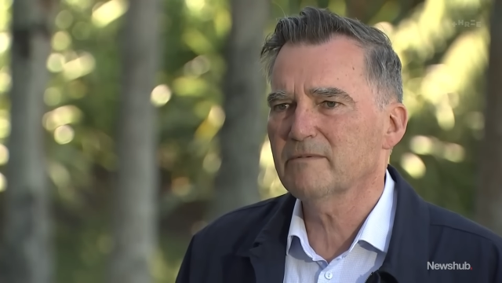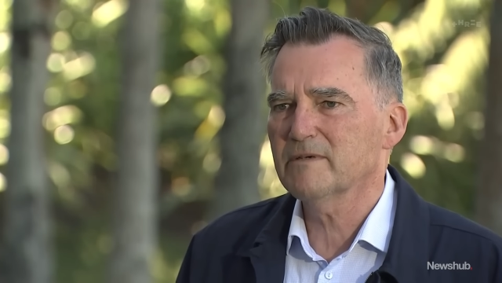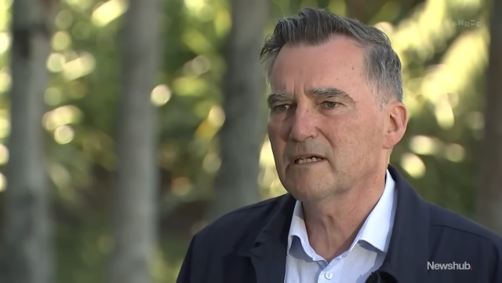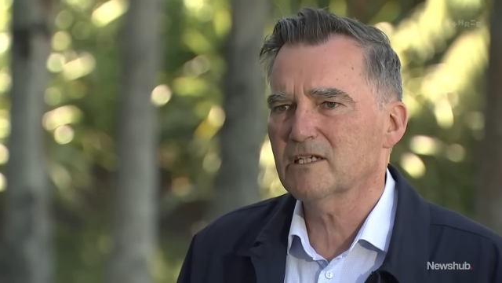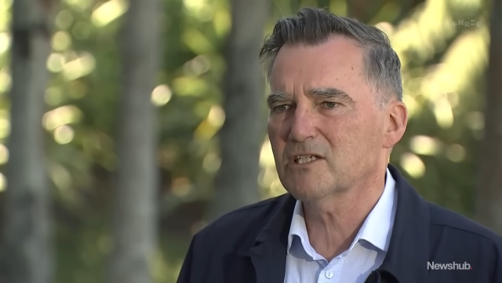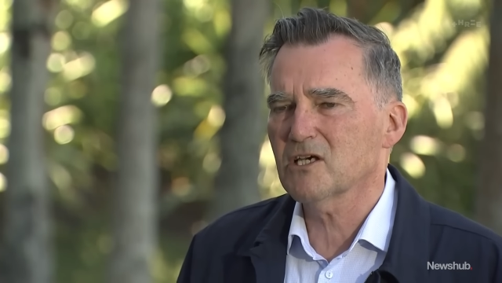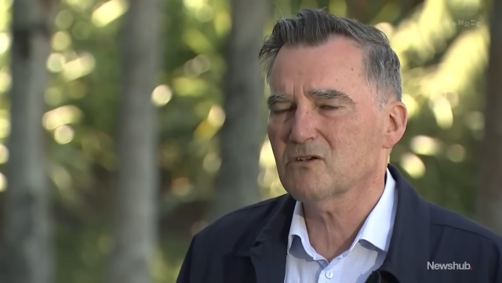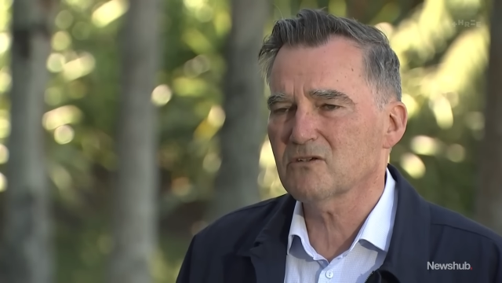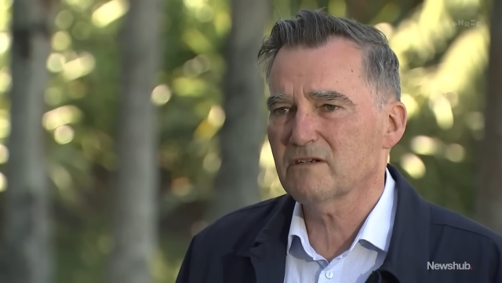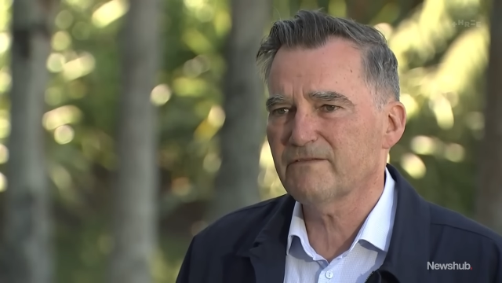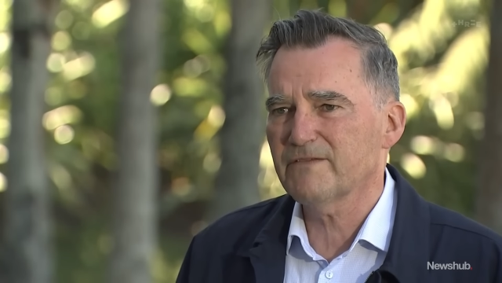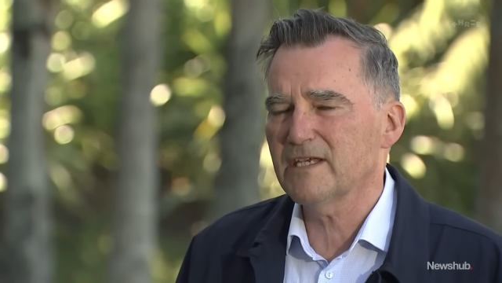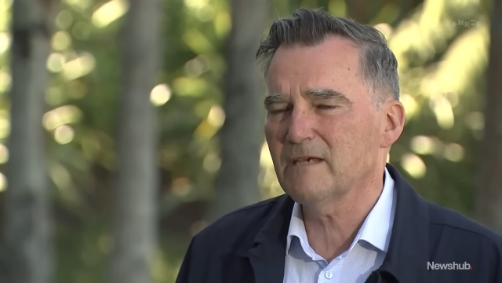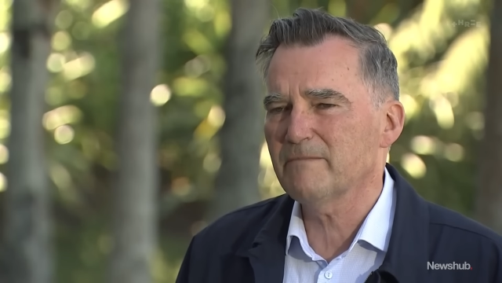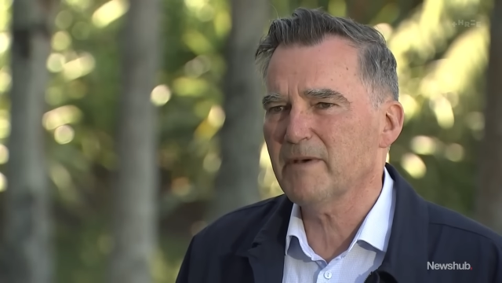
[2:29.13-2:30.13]
entitled to
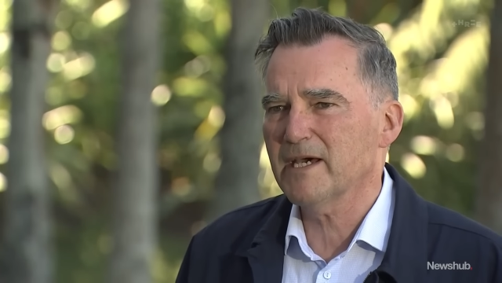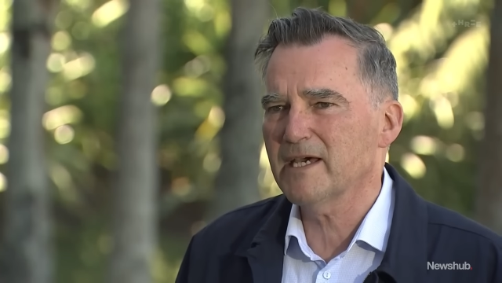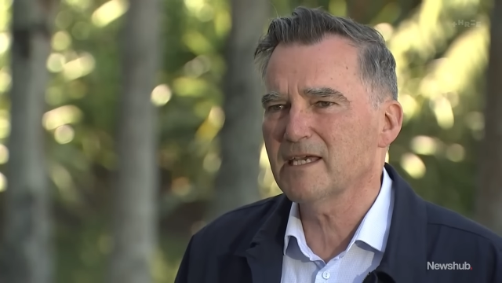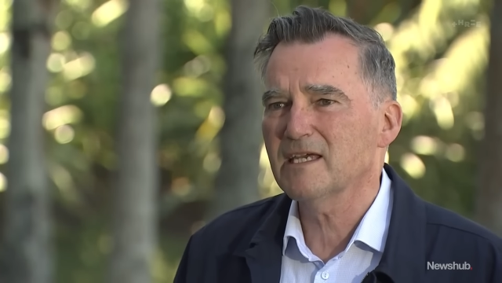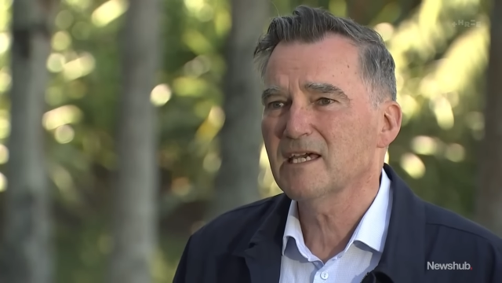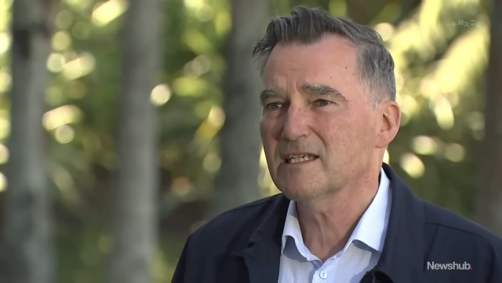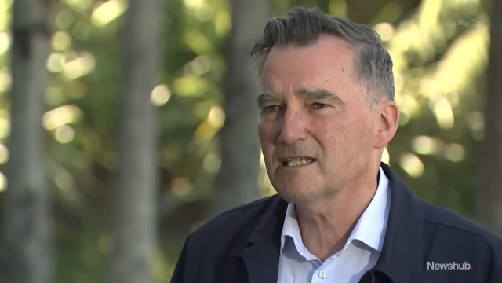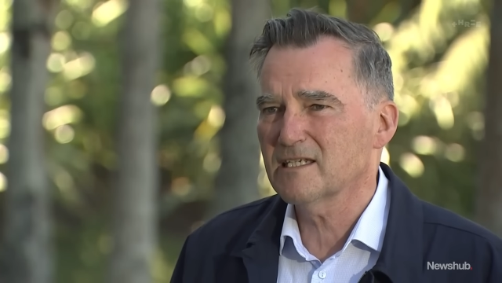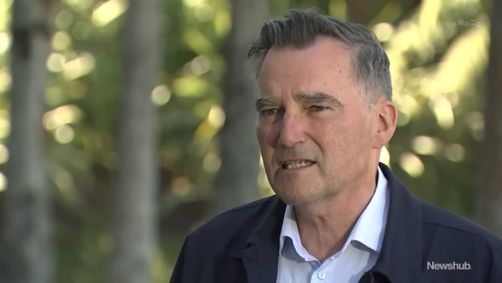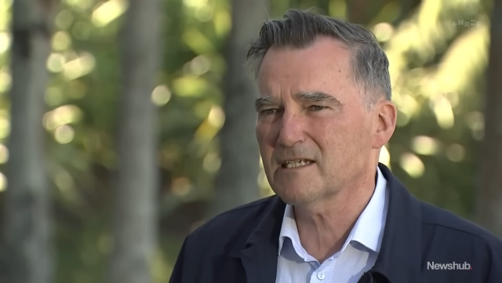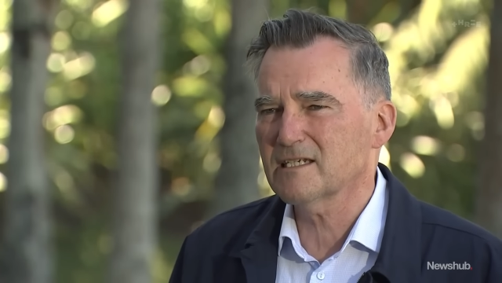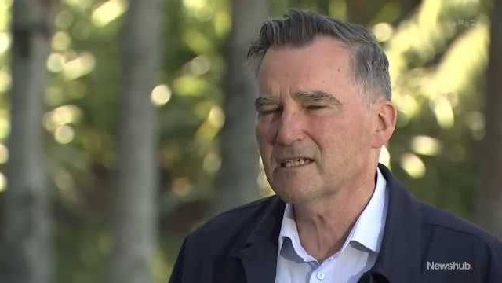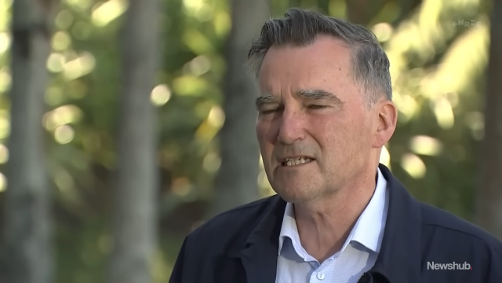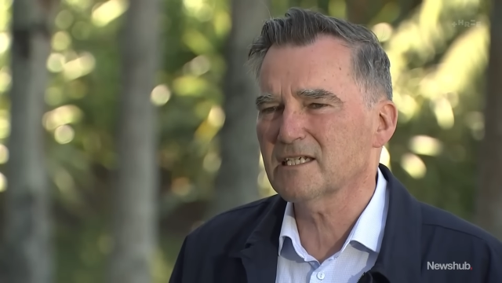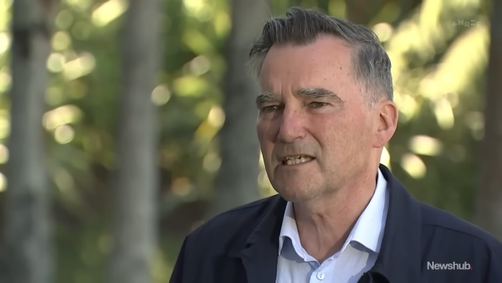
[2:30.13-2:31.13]
fair pay, to
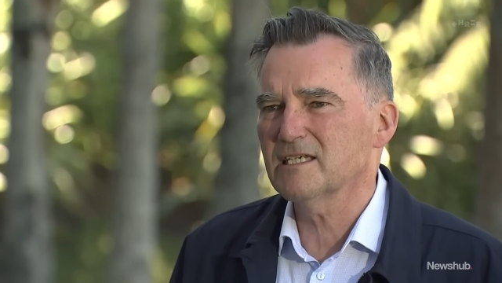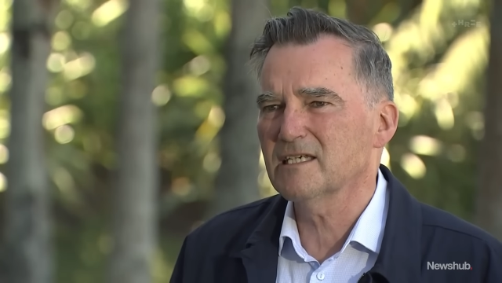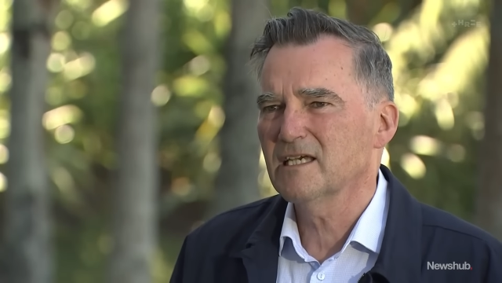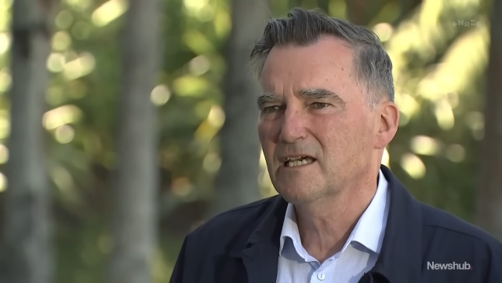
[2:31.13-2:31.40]
dignity,